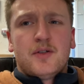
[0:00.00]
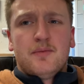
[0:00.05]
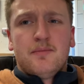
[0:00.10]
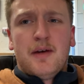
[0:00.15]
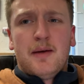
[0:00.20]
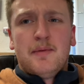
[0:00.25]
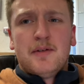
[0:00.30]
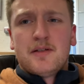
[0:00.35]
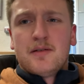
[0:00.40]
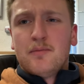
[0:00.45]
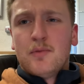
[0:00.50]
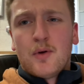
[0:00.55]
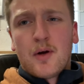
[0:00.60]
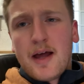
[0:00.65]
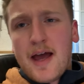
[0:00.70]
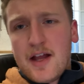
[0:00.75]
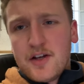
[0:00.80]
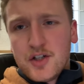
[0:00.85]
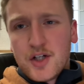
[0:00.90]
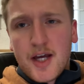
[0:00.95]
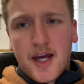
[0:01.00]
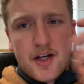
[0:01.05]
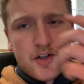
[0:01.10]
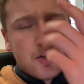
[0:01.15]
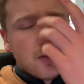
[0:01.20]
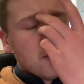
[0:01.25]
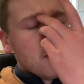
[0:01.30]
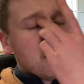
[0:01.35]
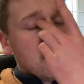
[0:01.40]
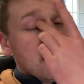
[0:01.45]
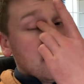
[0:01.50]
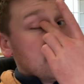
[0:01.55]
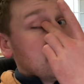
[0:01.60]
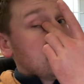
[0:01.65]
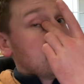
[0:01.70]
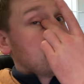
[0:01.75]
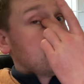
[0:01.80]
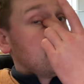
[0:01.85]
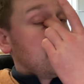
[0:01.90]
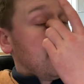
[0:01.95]
on maybe some more like educational
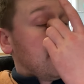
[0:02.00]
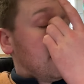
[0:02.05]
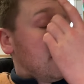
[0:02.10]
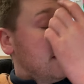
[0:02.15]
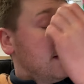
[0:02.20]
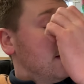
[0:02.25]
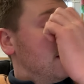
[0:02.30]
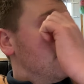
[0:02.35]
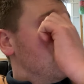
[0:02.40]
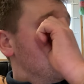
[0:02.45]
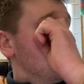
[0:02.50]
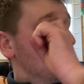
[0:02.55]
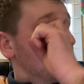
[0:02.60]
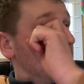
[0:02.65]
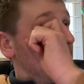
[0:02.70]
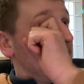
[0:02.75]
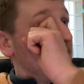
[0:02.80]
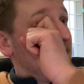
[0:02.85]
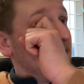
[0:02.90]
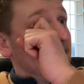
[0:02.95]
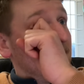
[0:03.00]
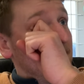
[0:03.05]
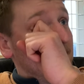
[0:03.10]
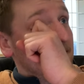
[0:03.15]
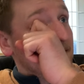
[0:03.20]
things like I did at the start.